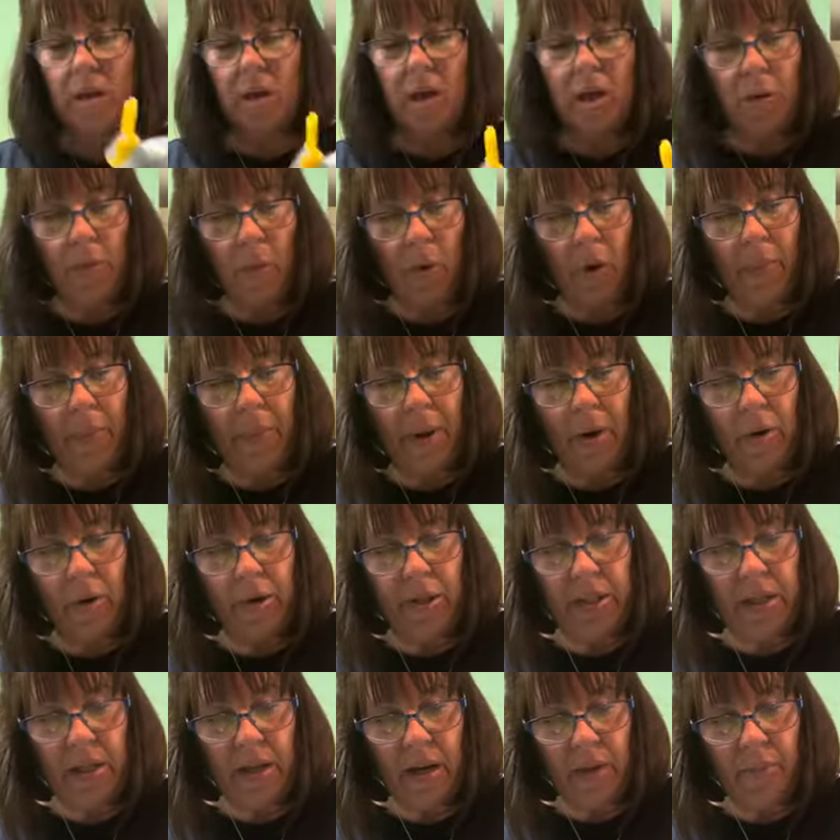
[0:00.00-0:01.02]
You want about
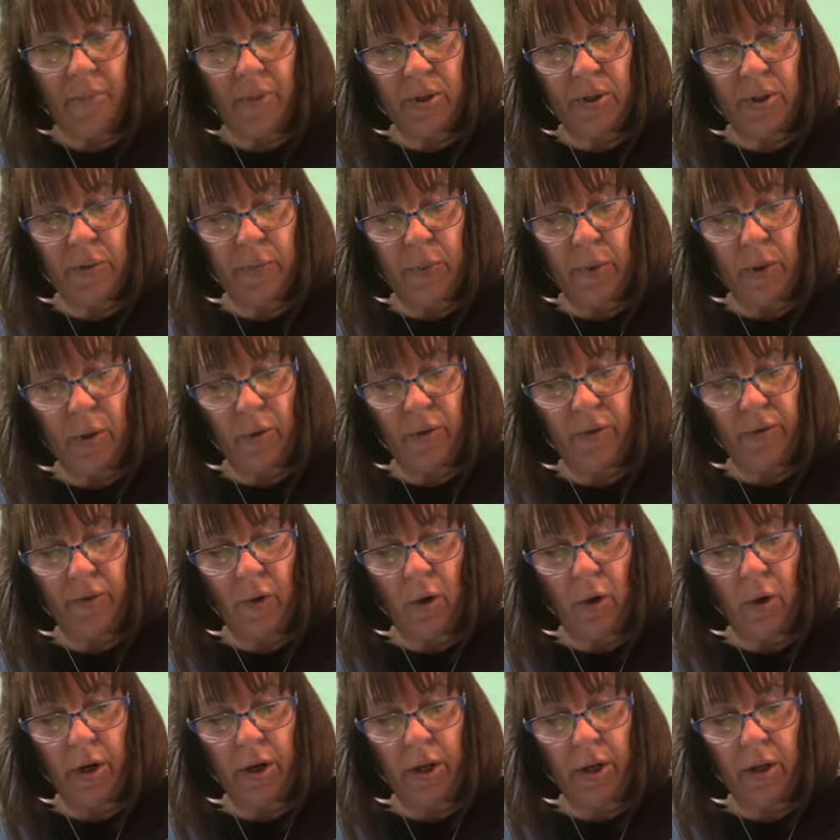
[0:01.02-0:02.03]
a tablespoon of
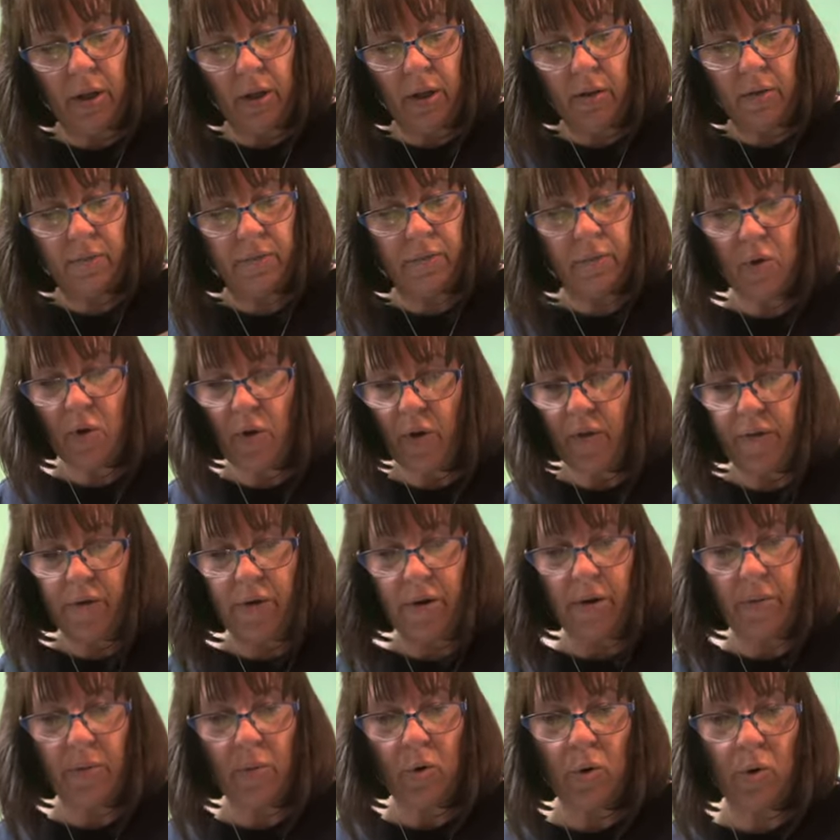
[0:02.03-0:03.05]
oil, not
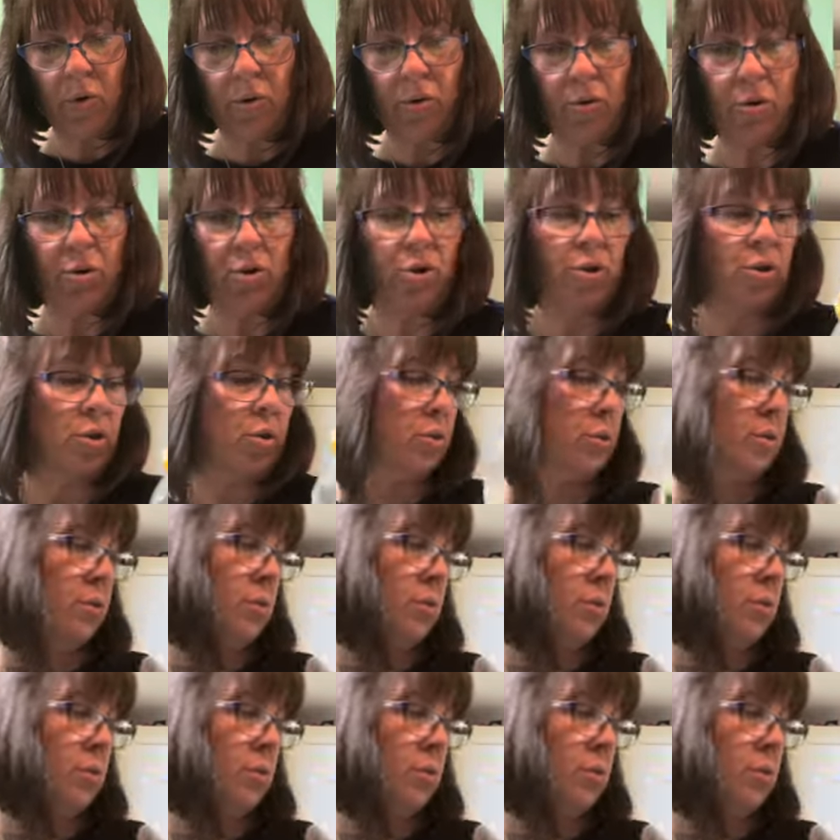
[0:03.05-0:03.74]
very much.